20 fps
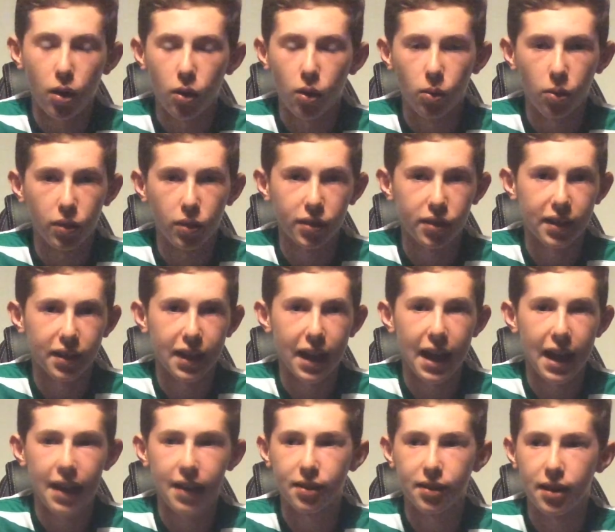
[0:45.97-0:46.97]
once
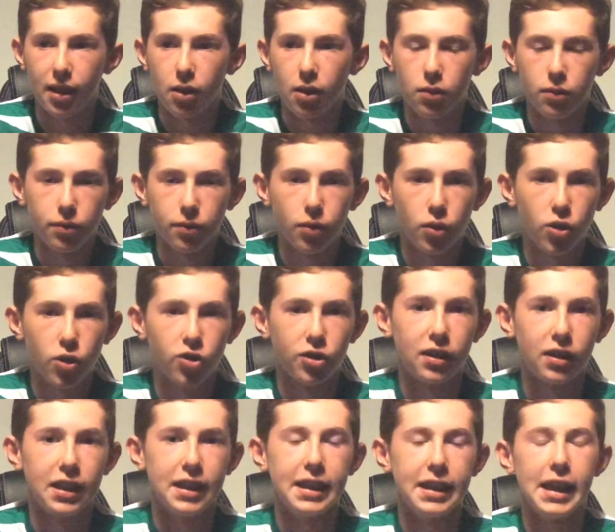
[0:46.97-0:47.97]
again. So
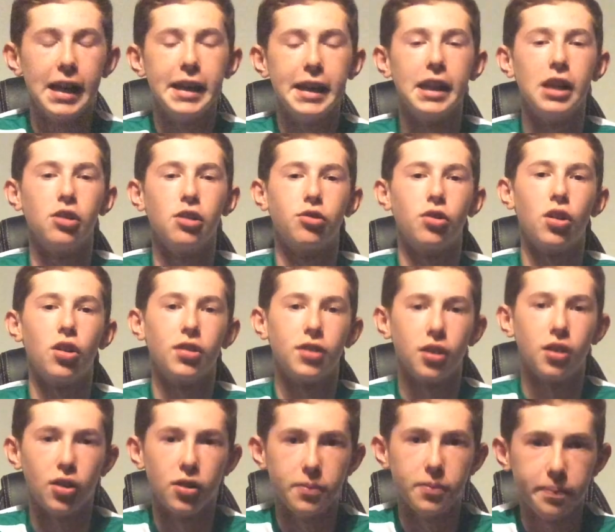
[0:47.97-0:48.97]
unfortunately 0-0 draw
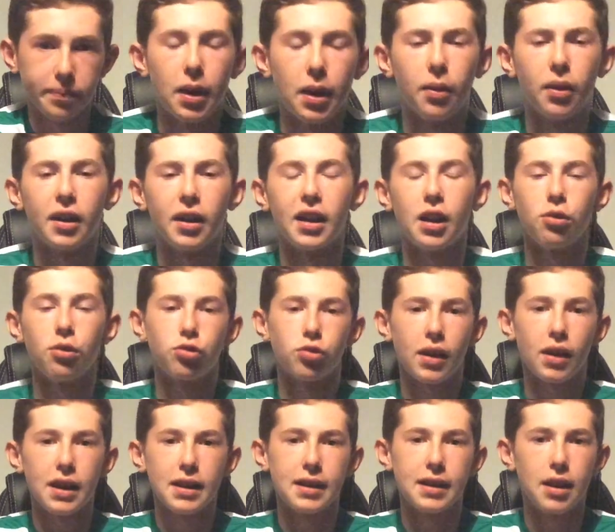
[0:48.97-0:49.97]
tonight. Yeah, we're going to go
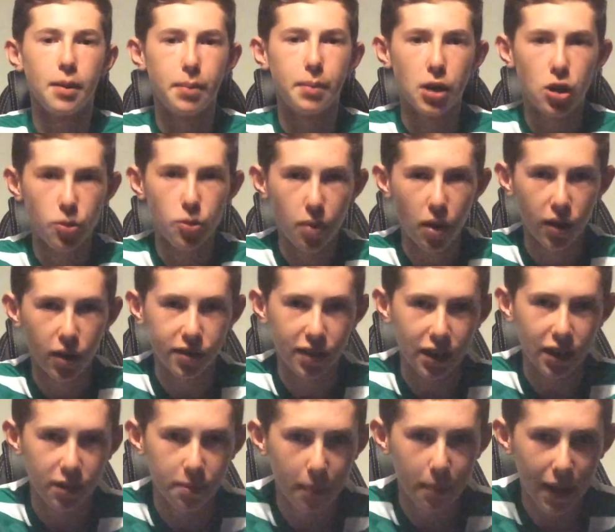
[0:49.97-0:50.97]
straight into the blue box.
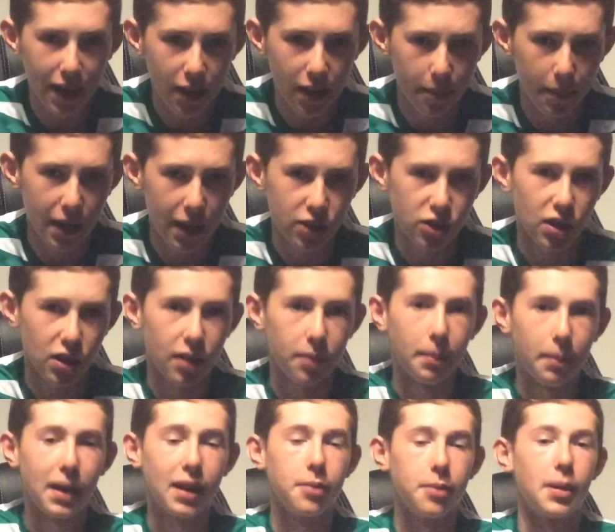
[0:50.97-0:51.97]
That's man of the match,
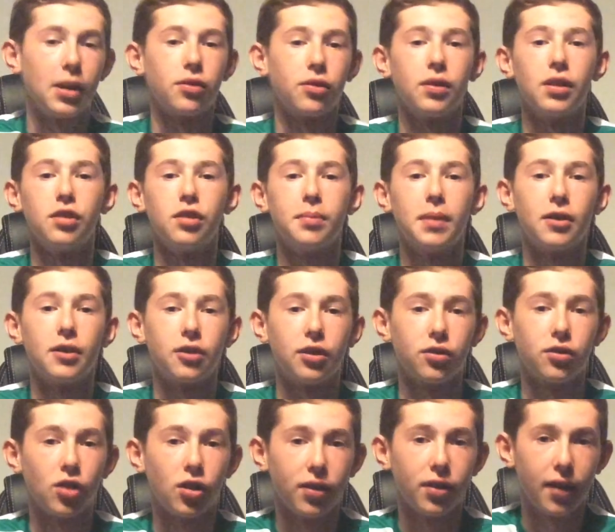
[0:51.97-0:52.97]
and man of the match for this match
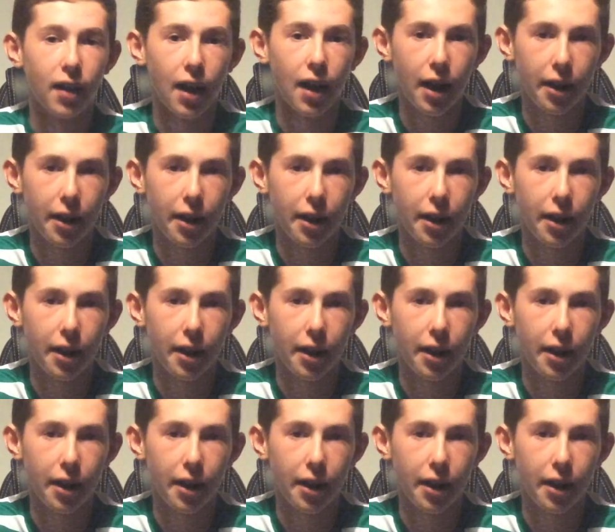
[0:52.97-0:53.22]
has gone to